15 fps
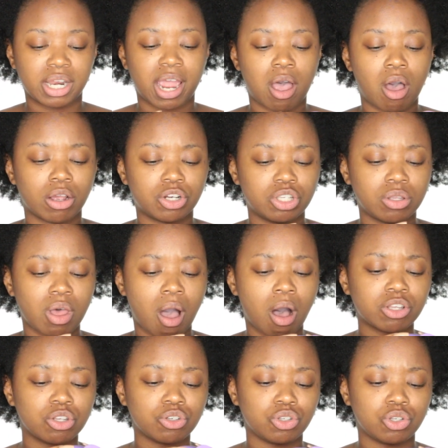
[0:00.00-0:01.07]
I
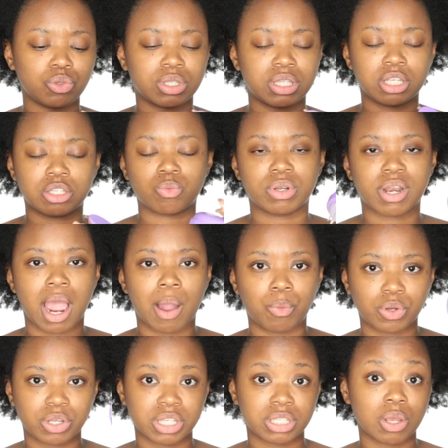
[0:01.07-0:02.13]
also use this when I
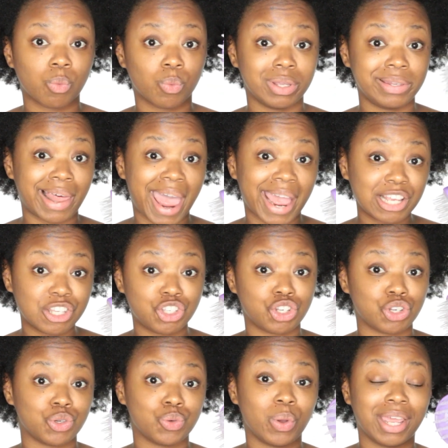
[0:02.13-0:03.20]
was relaxed
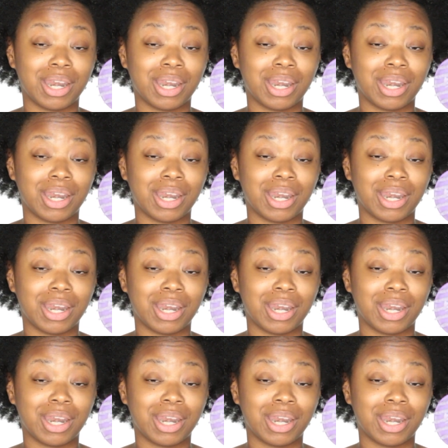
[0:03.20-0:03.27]
too,